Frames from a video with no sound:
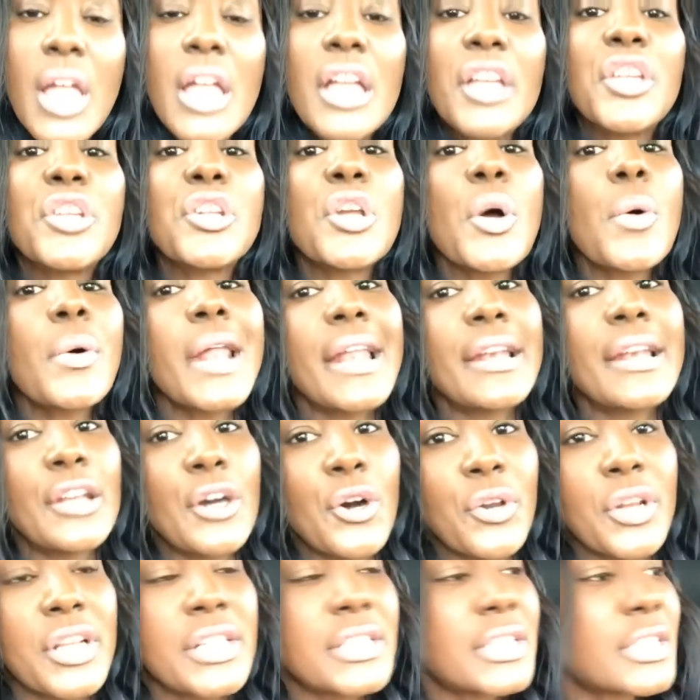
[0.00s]
You know what I
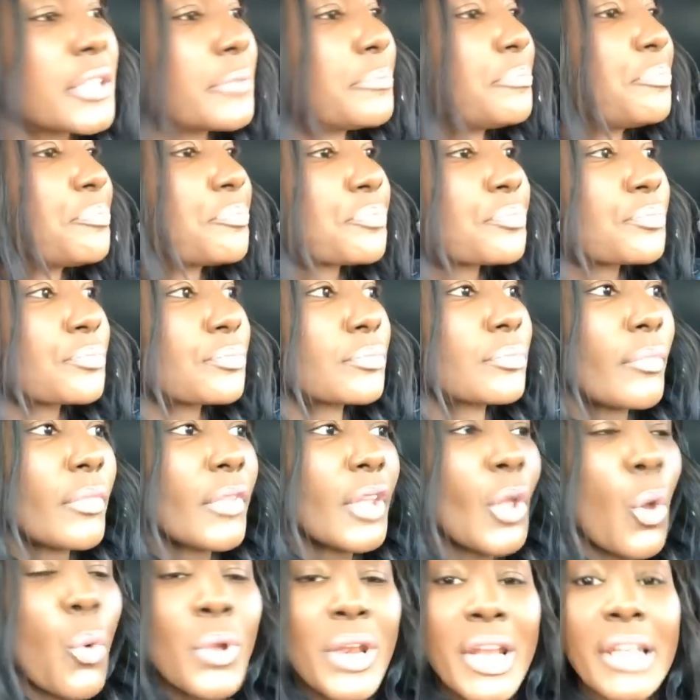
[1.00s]
noticed?
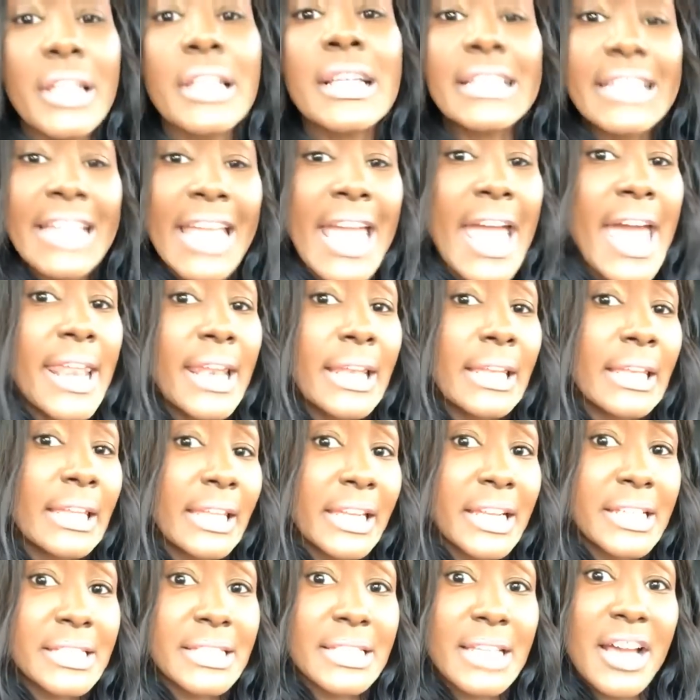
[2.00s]
When I look at the
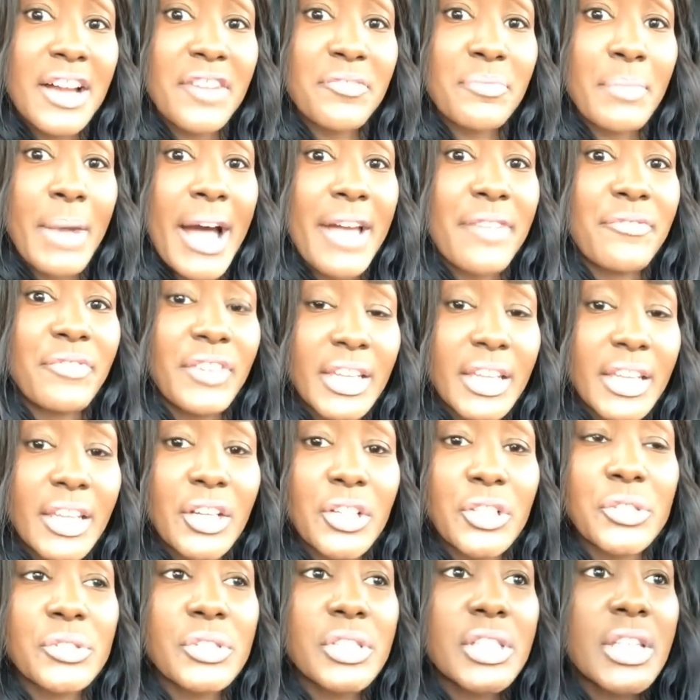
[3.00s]
analytics of my
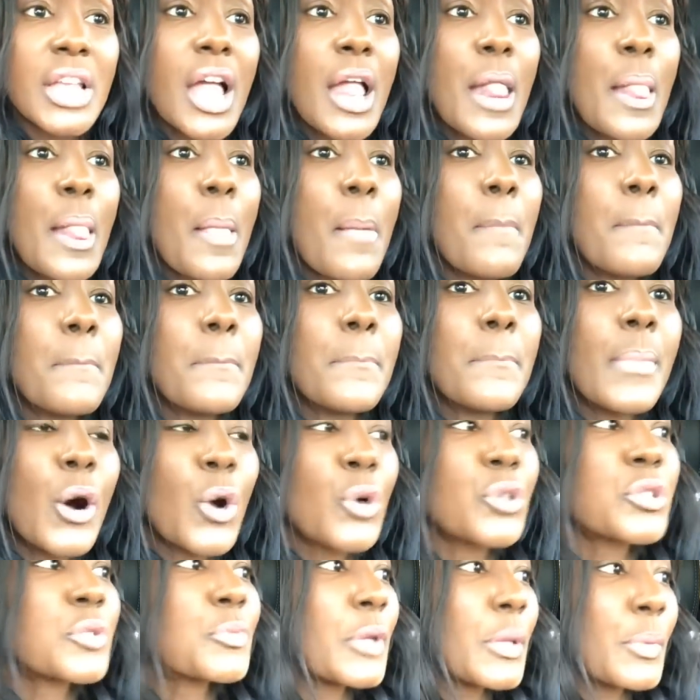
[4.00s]
videos,
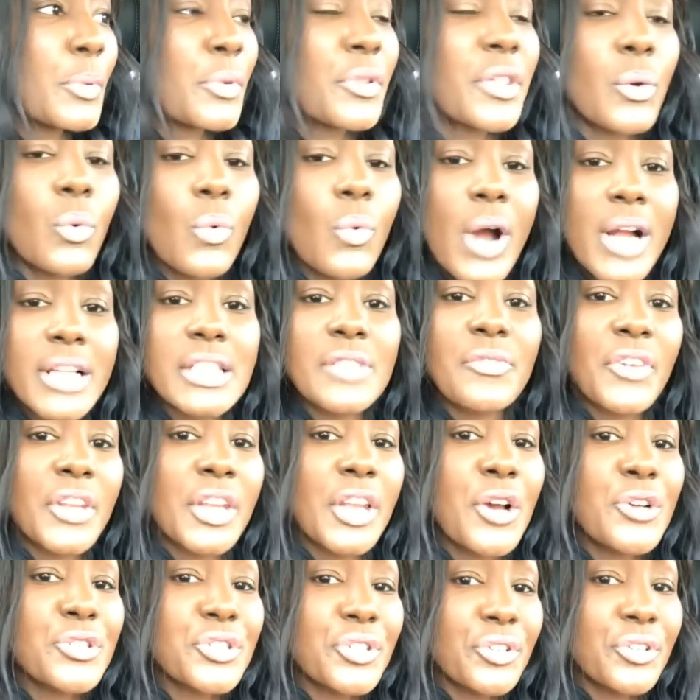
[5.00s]
most people that watch the
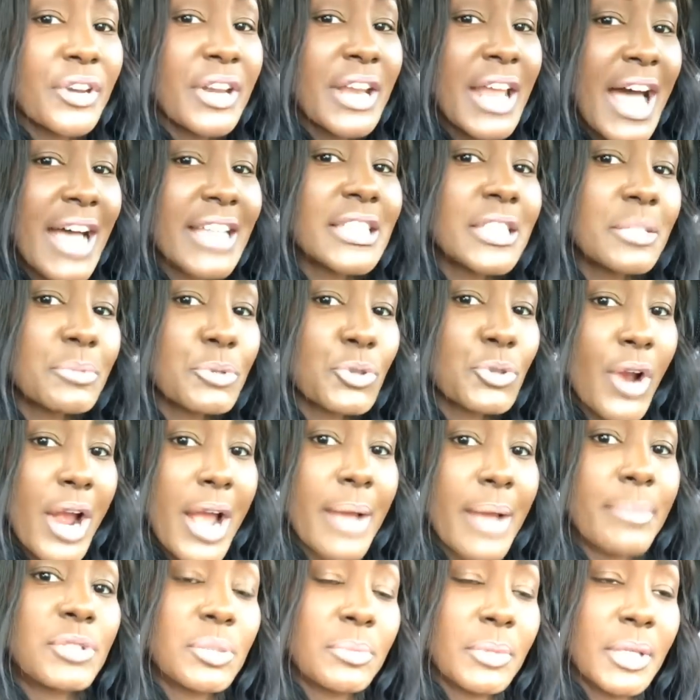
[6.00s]
videos are not
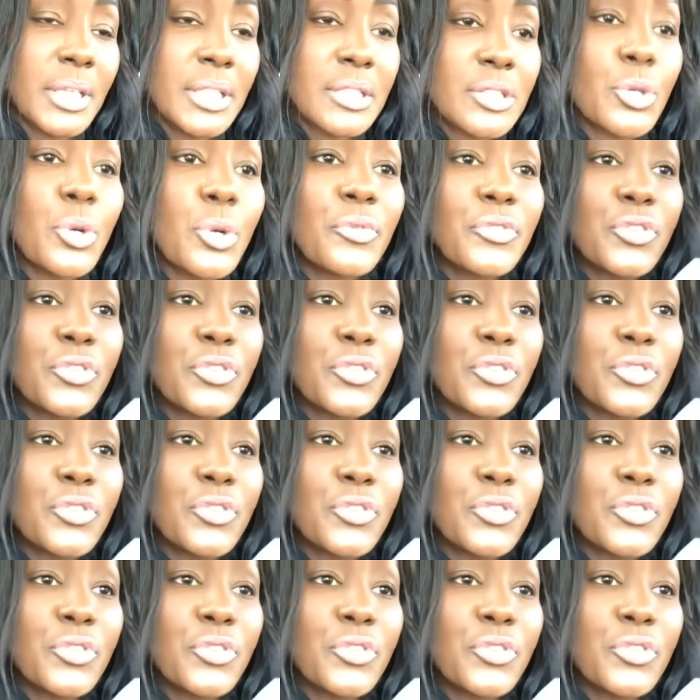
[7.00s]
subscribed to me. So if